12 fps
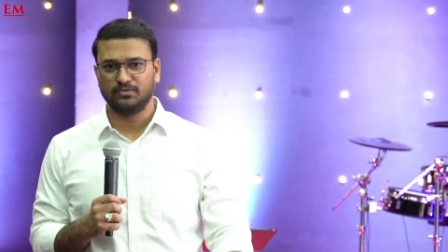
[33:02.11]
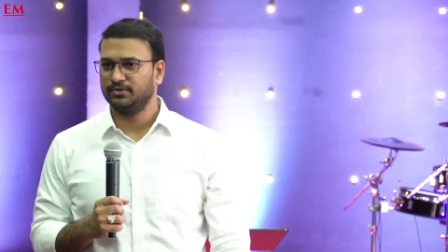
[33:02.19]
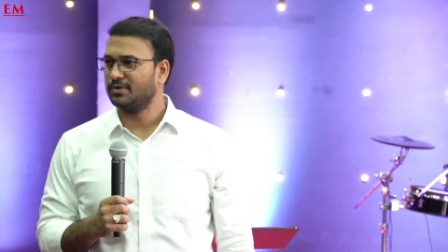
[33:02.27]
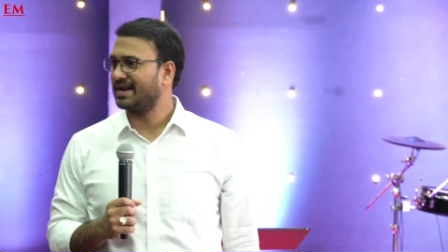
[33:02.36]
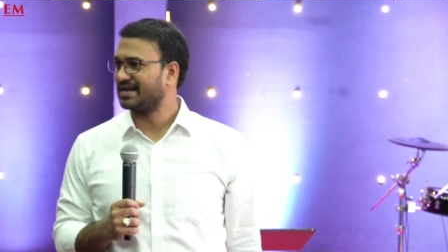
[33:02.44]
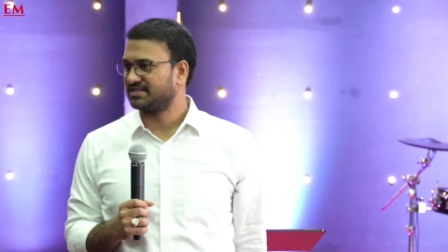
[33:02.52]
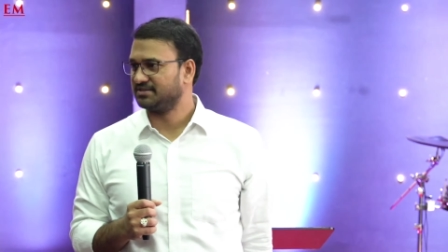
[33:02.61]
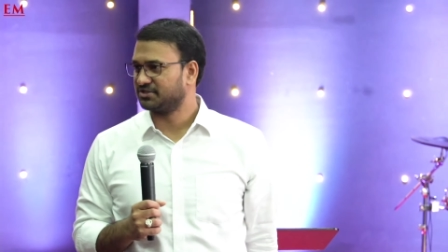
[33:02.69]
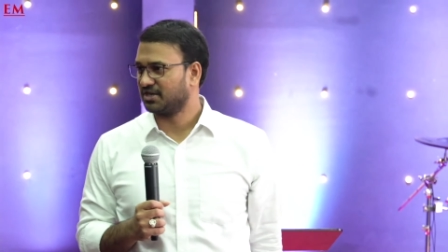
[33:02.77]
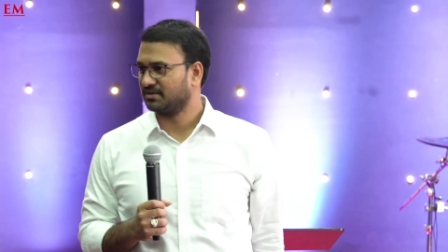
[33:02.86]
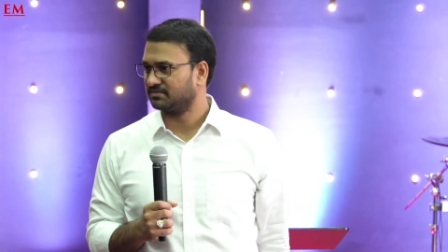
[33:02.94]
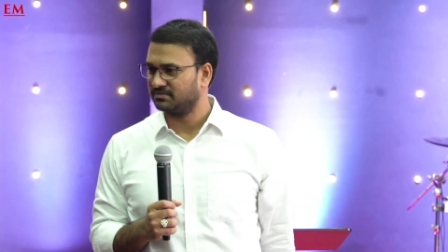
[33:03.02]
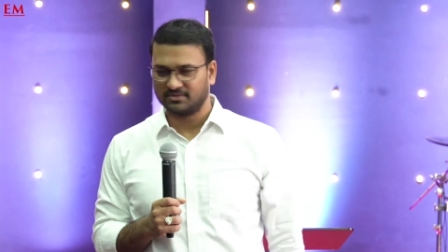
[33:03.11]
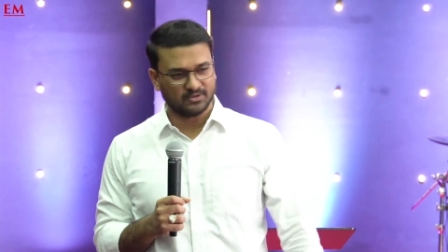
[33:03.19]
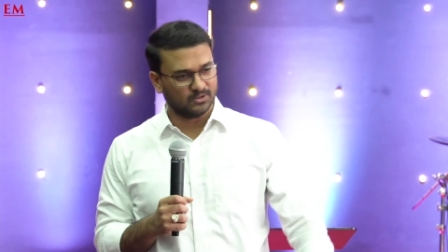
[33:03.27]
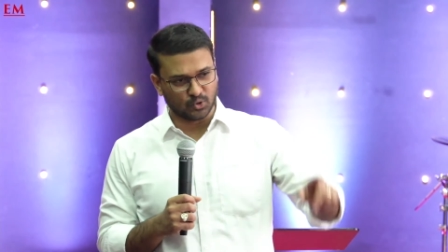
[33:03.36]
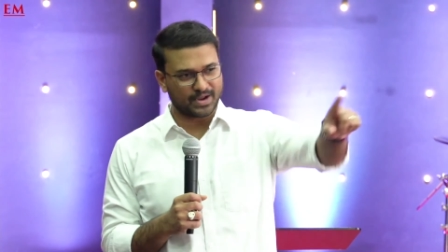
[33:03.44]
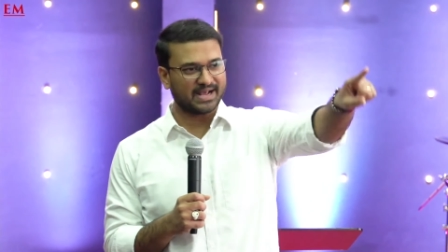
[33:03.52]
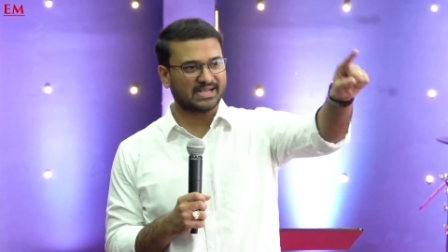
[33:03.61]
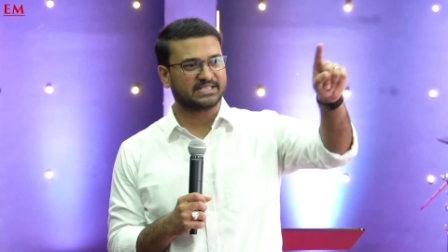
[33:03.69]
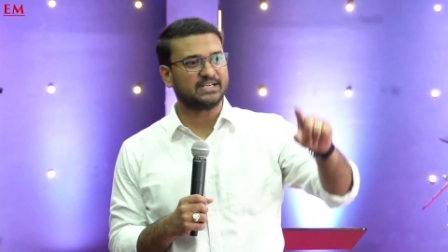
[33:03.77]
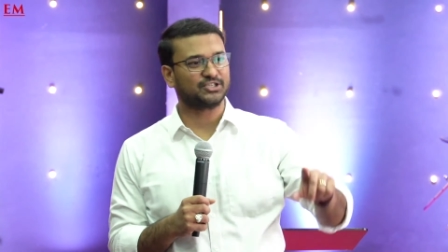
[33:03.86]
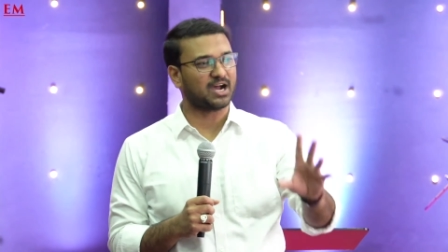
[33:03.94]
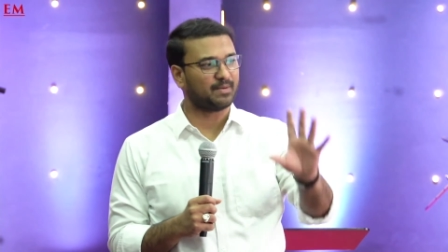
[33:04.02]
do an excellent job. Do an
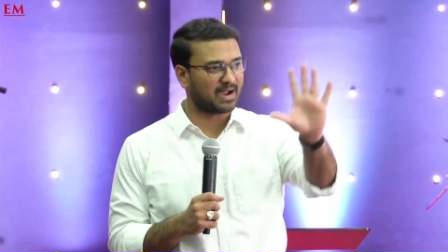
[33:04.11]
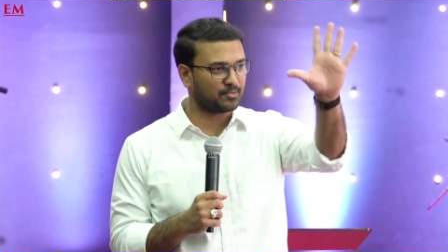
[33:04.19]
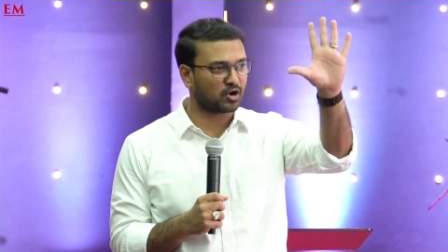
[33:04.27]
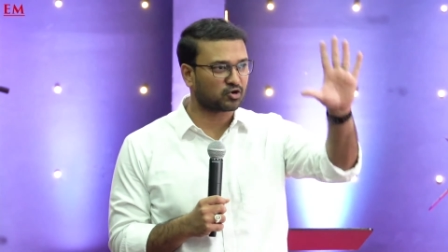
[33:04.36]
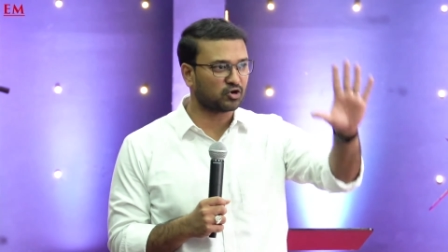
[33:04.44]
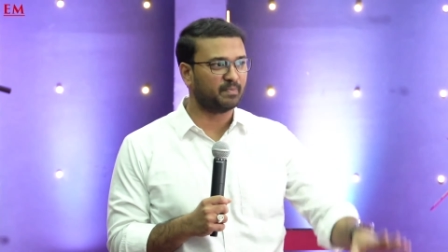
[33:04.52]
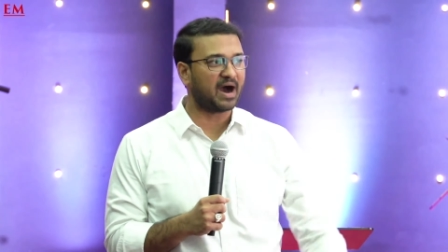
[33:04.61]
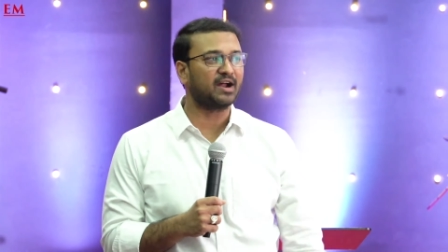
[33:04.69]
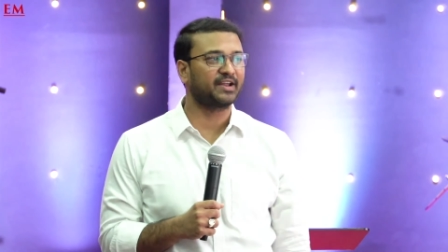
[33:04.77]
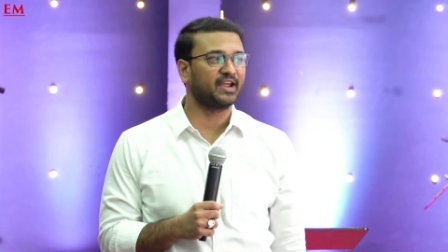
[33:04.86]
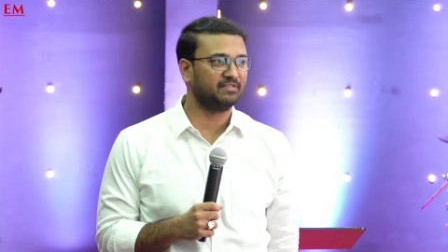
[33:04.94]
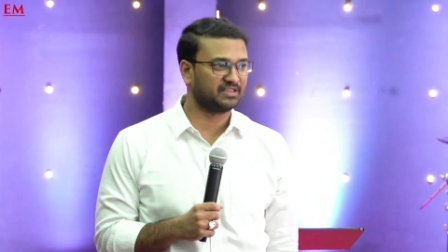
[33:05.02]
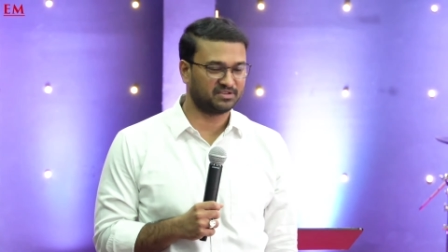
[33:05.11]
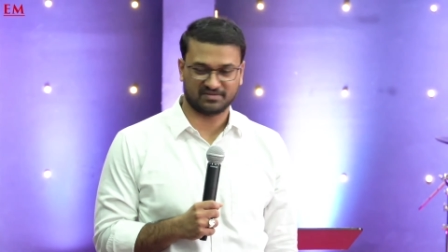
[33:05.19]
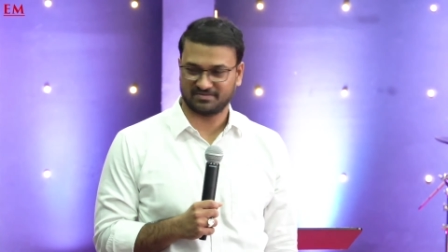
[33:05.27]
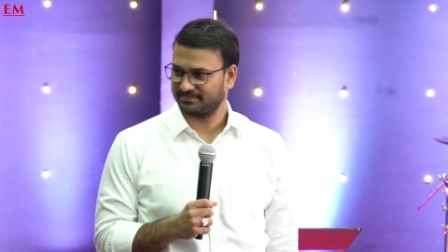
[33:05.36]
excellent job, I'm not going to bargain with you.